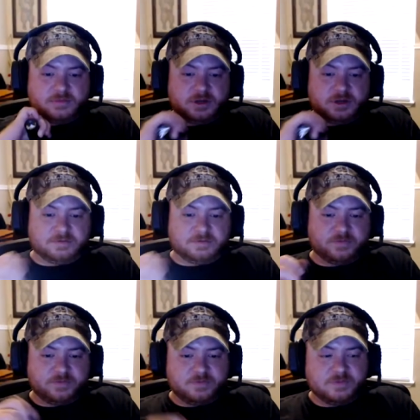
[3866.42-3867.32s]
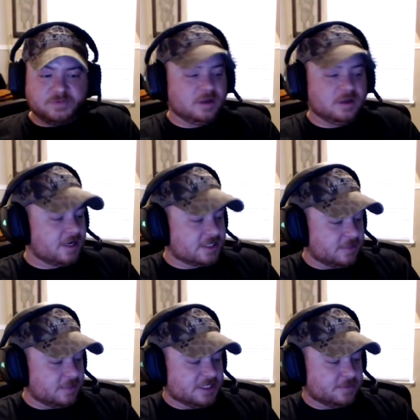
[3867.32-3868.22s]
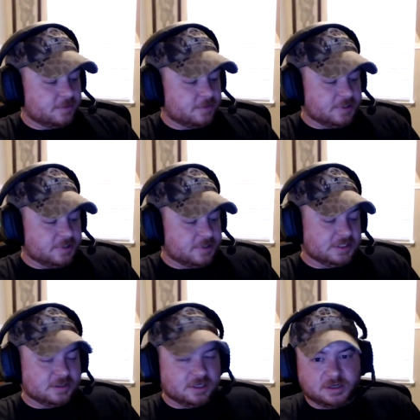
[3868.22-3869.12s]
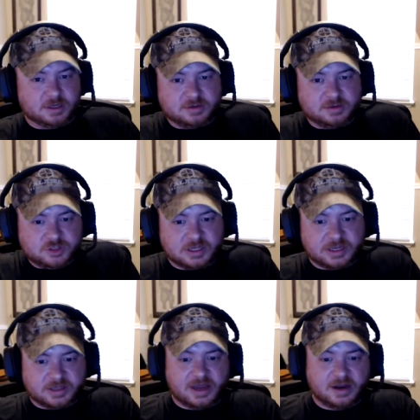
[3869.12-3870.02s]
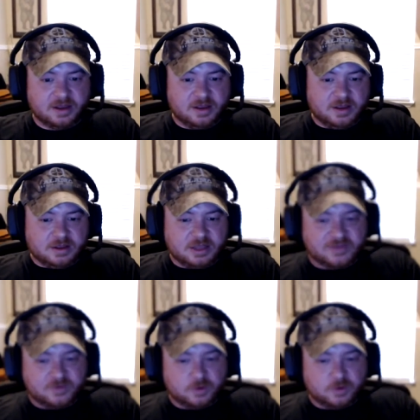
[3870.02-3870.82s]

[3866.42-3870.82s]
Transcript: know, index the baseboard, ceiling, shit like that. Like mm-hmm. if you